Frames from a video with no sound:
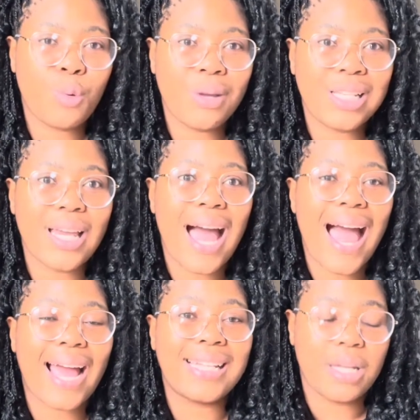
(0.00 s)
to meet
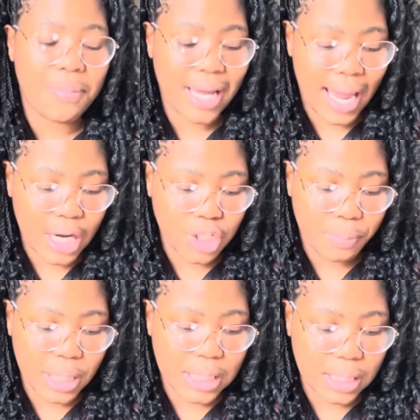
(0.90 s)
academic
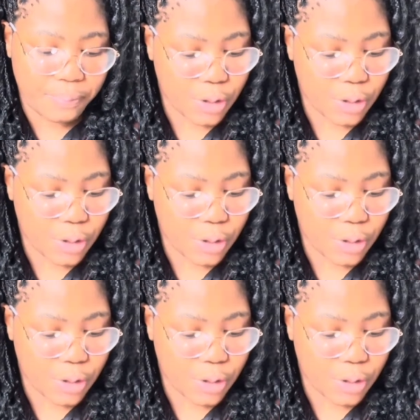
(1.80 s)
eligibility.